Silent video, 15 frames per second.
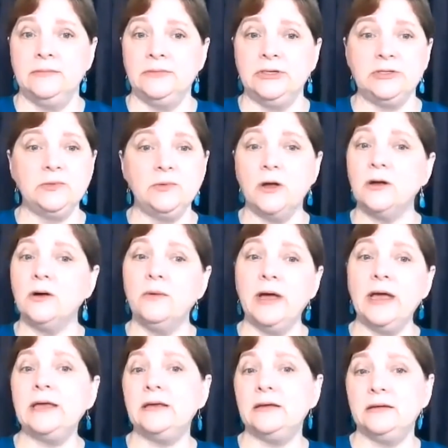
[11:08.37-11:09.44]
Just walk
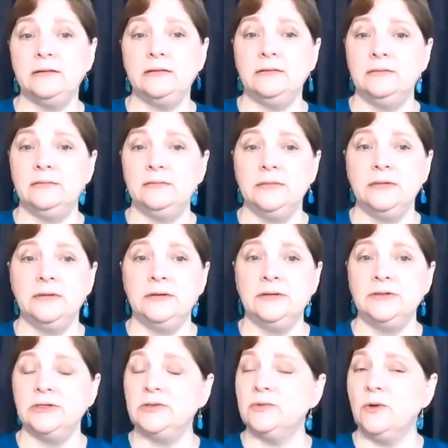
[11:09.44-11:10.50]
away.
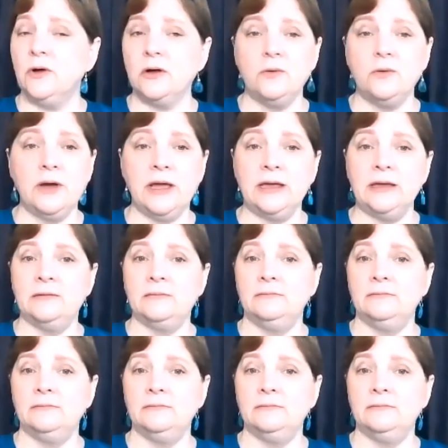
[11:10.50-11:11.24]
Just walk away.